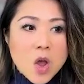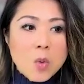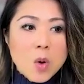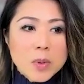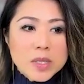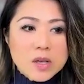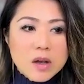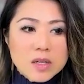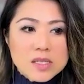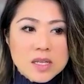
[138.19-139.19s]
What we saw
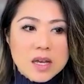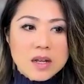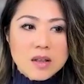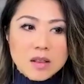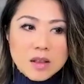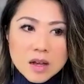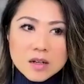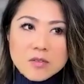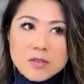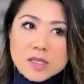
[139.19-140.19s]
is that a lot
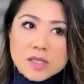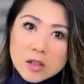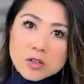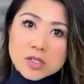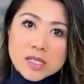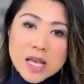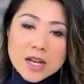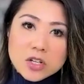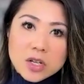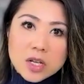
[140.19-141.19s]
of sellers
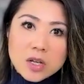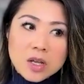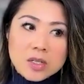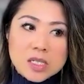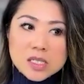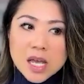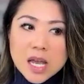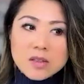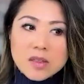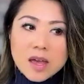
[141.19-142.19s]
actually
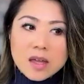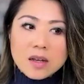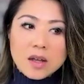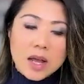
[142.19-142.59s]
decided that,